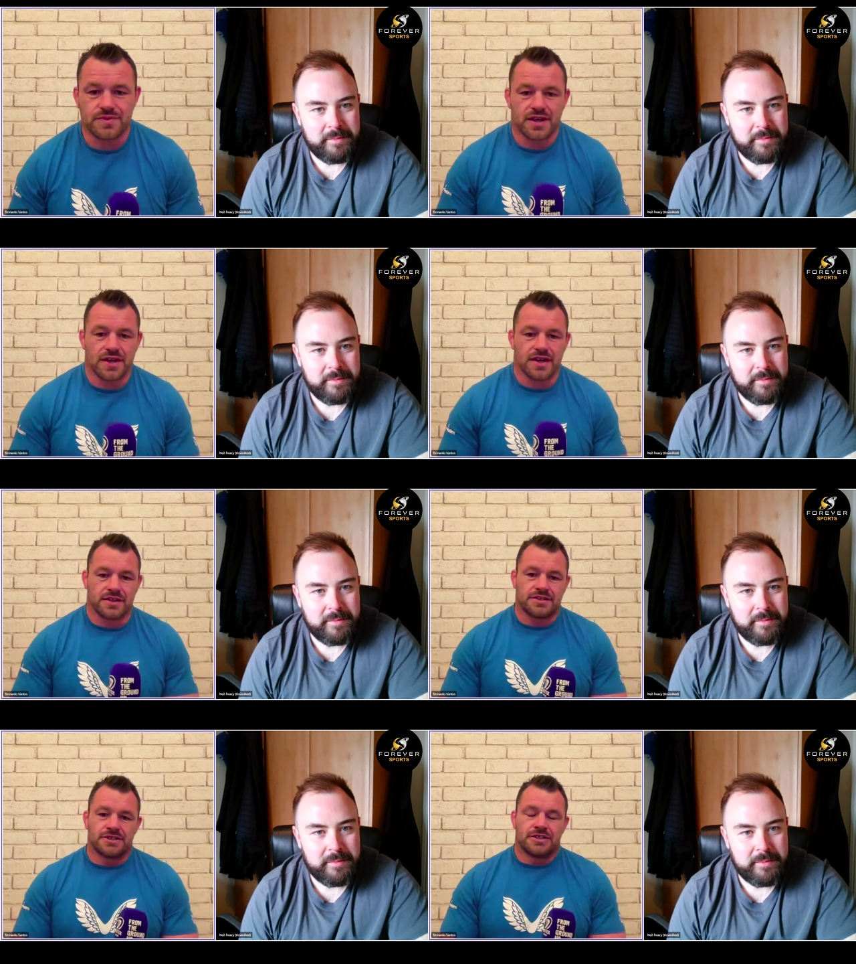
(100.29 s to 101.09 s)

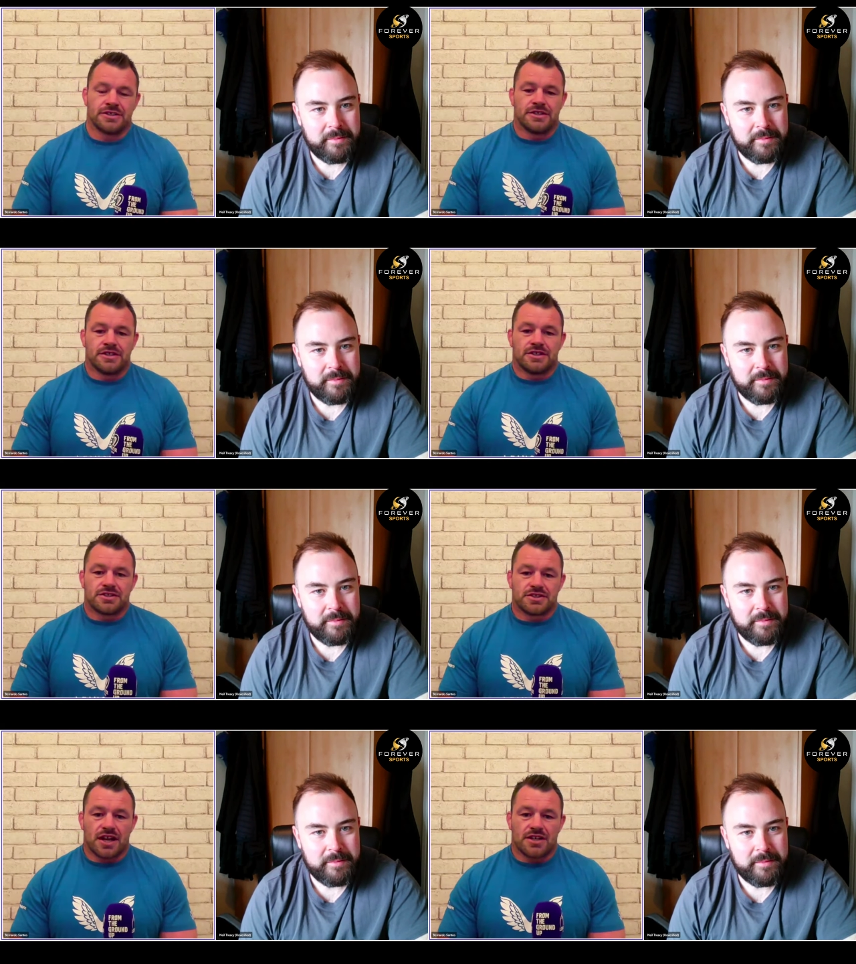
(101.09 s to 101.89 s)
Speaker 1: Uh,
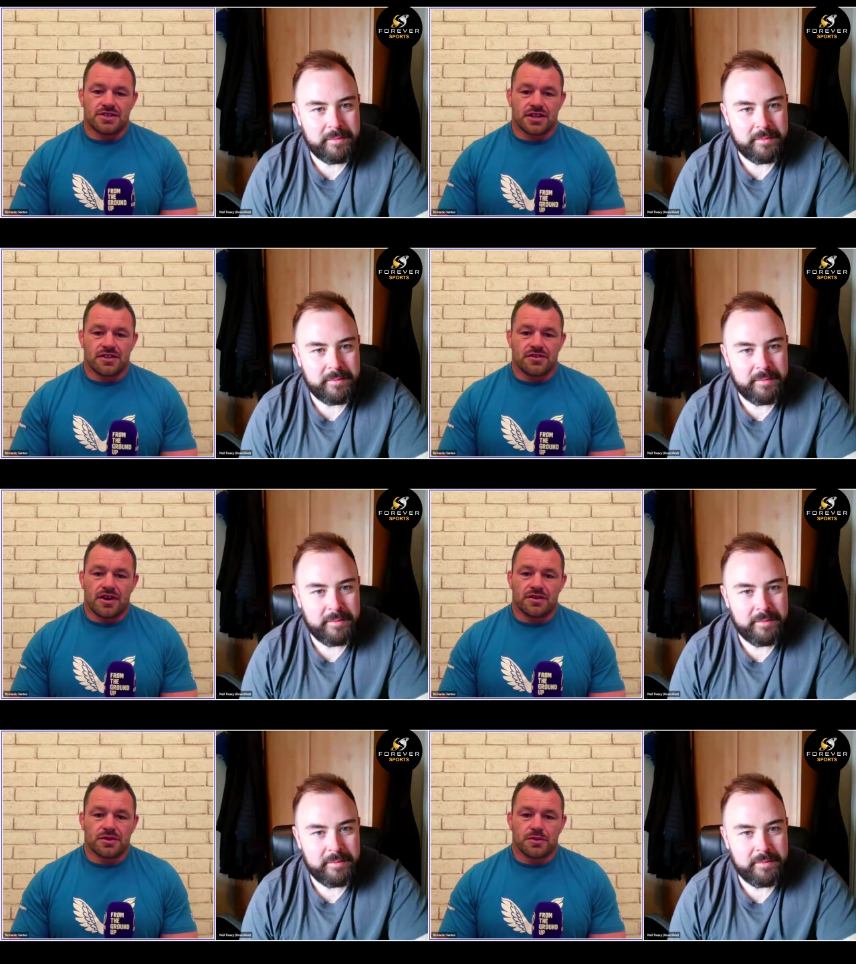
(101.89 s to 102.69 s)
challenge on the
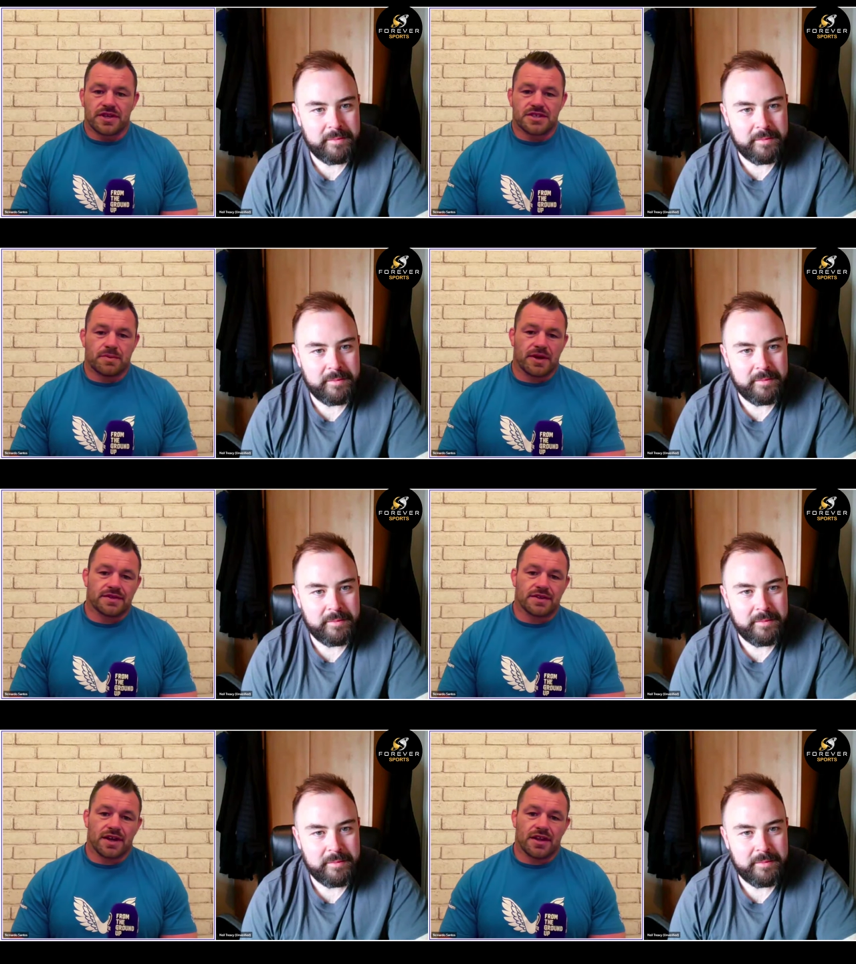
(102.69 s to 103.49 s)
road, a week spent
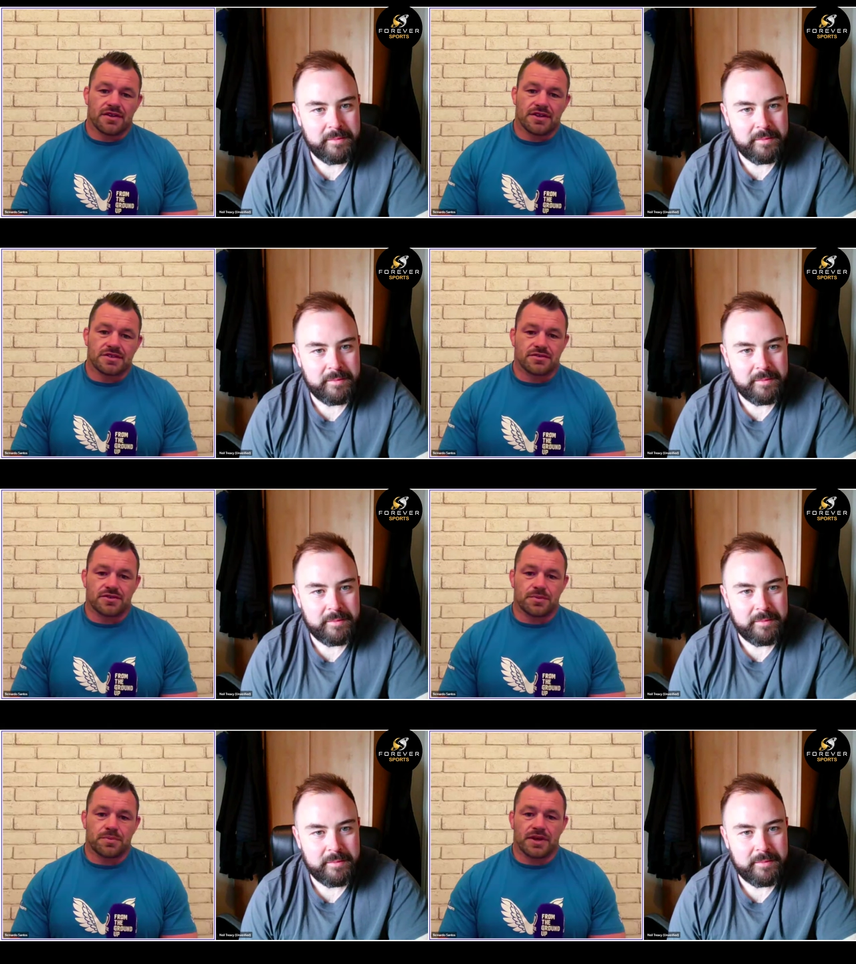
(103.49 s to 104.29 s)
together as a
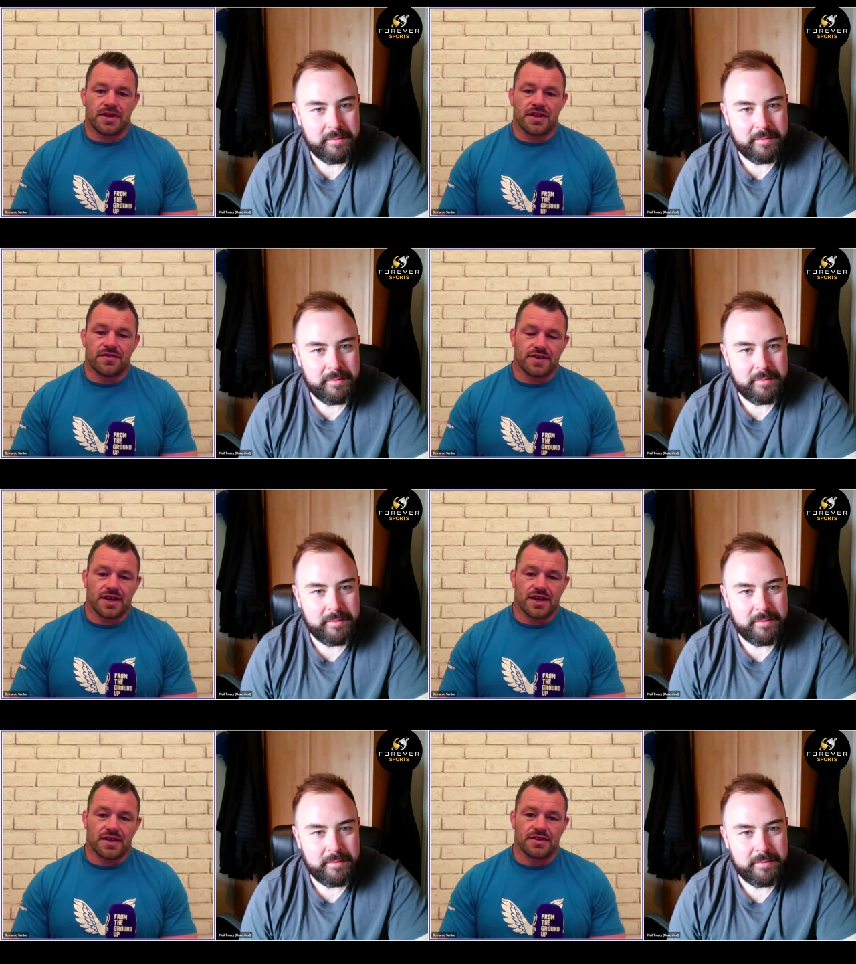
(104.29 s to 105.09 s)
group where you live
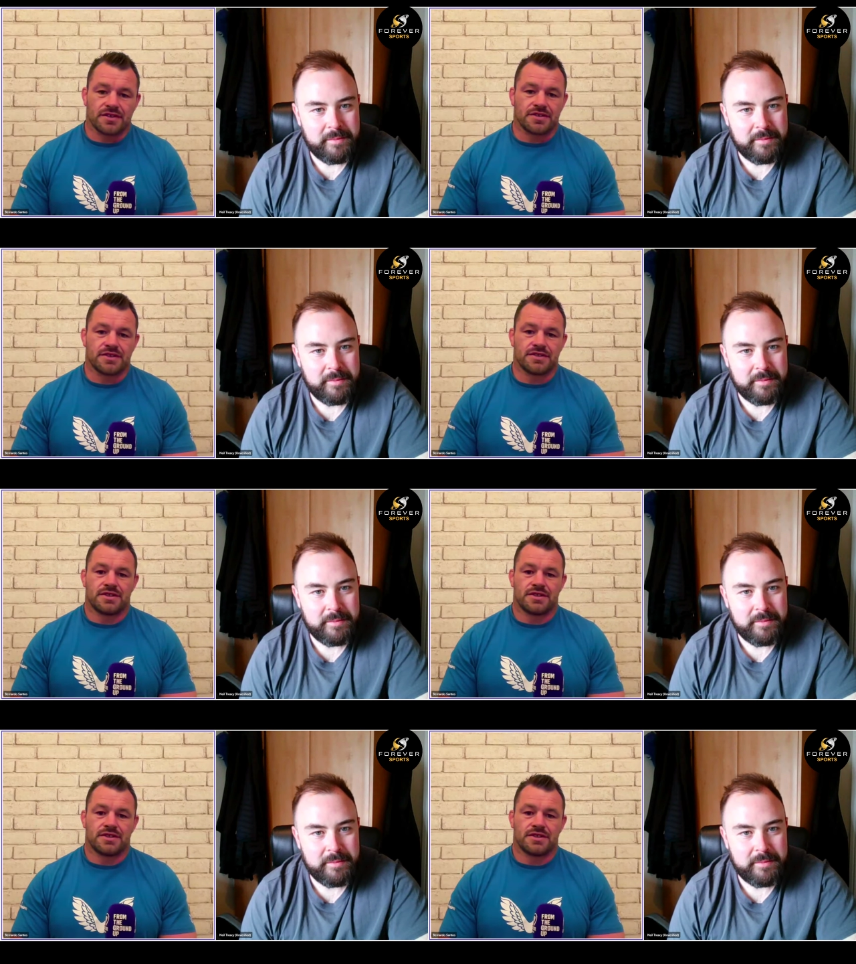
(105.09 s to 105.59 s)
together and